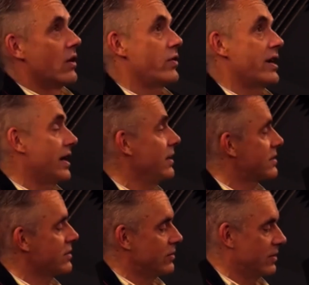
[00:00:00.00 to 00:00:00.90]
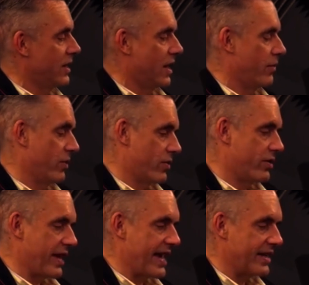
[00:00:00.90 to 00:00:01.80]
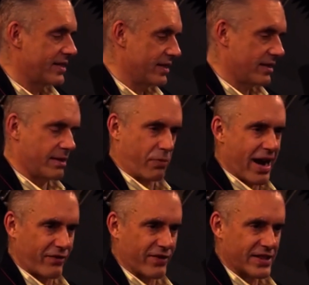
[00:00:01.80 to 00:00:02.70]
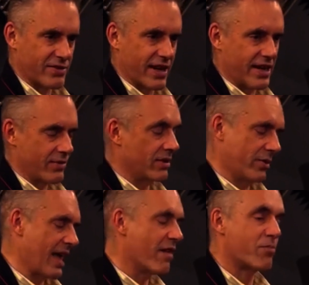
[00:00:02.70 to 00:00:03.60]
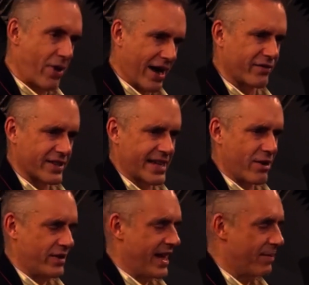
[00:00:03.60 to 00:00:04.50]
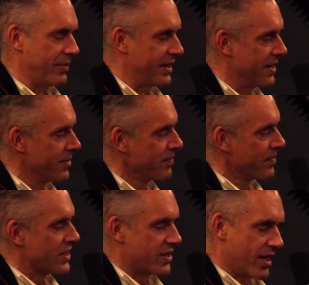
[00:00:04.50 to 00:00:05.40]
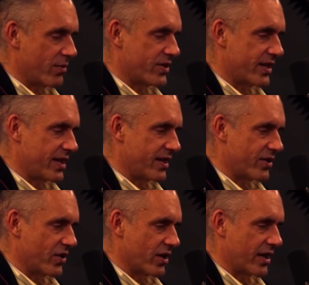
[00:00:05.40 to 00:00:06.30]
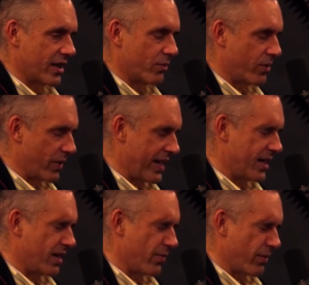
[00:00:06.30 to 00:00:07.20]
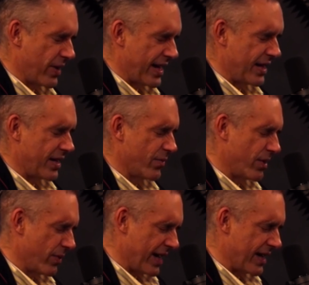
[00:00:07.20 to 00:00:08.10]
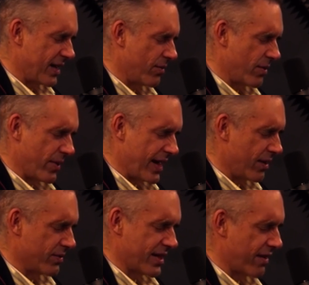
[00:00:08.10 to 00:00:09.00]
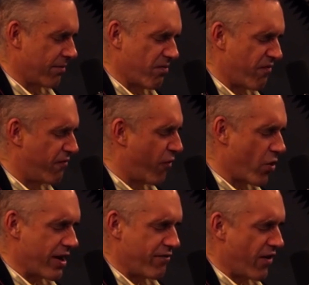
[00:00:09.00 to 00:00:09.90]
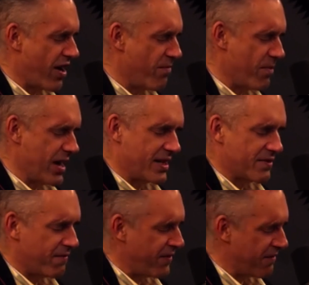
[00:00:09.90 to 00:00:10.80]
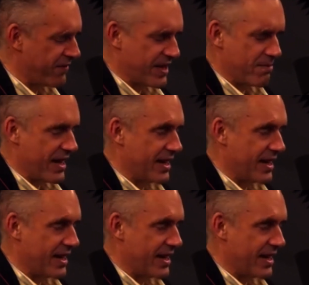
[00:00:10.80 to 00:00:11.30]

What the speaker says: Okay, so we ordered eggs and breakfast, right? Well, we'll have breakfast. How would that be? So then we're sitting there talking, and we waited, and we waited, and we waited, and we waited. It was like 45 minutes, 50 minutes.